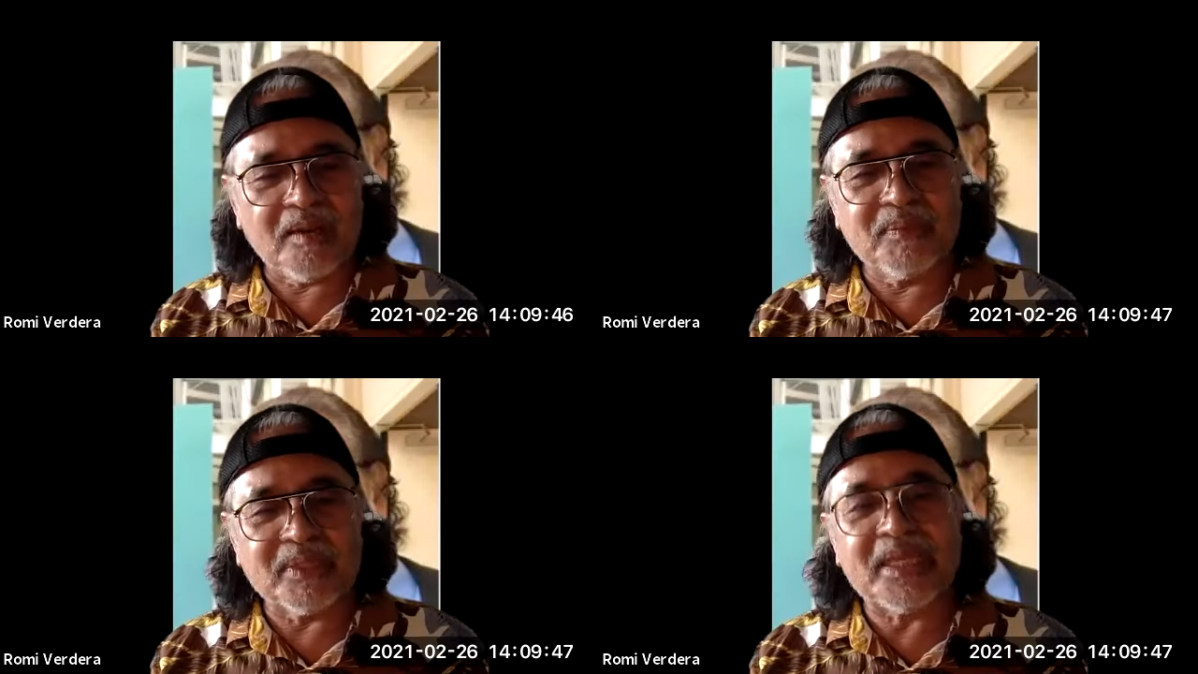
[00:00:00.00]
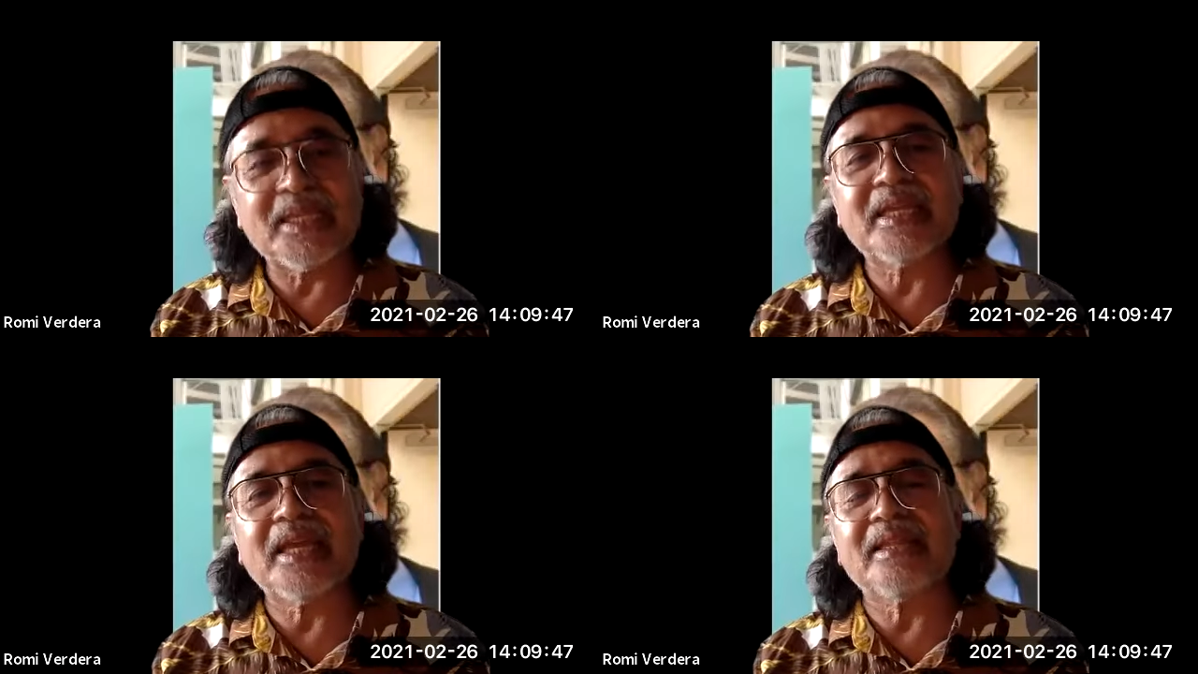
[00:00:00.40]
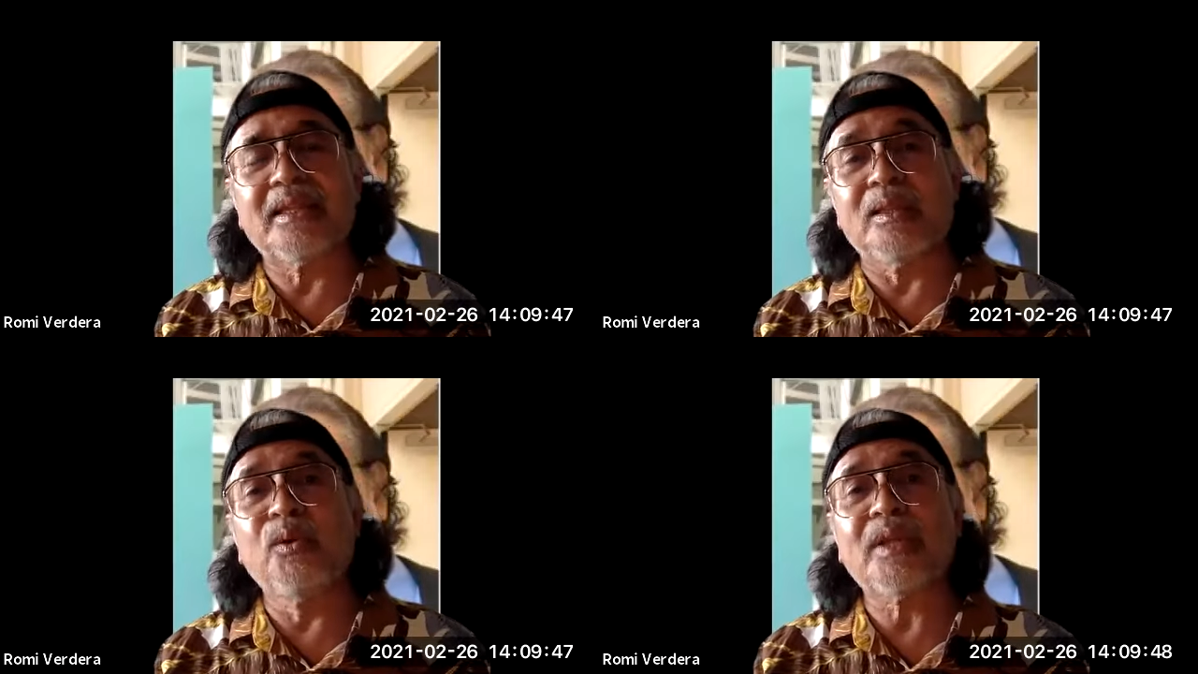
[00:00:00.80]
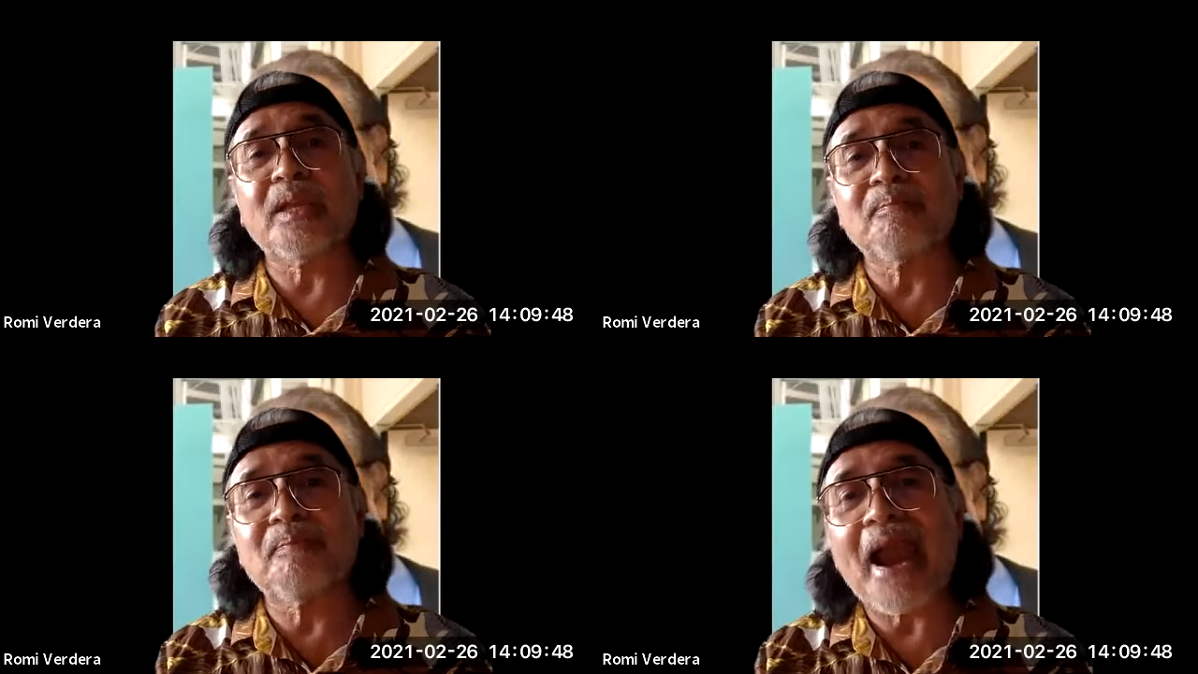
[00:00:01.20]
But then again,
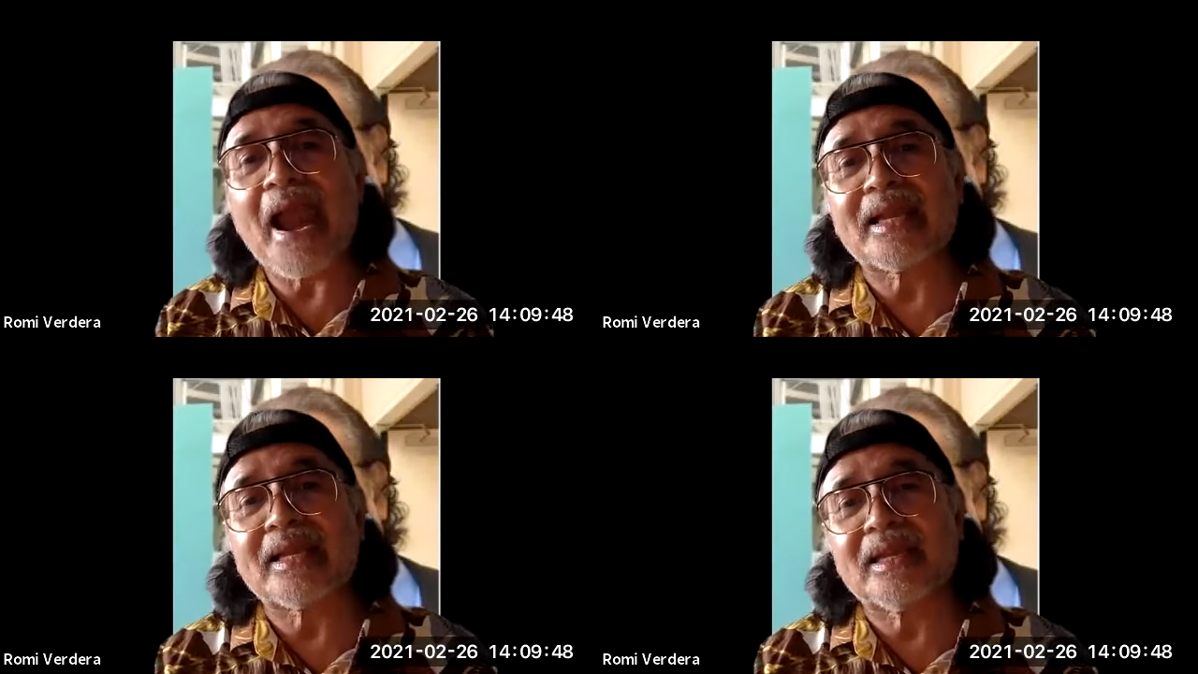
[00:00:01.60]
looking back,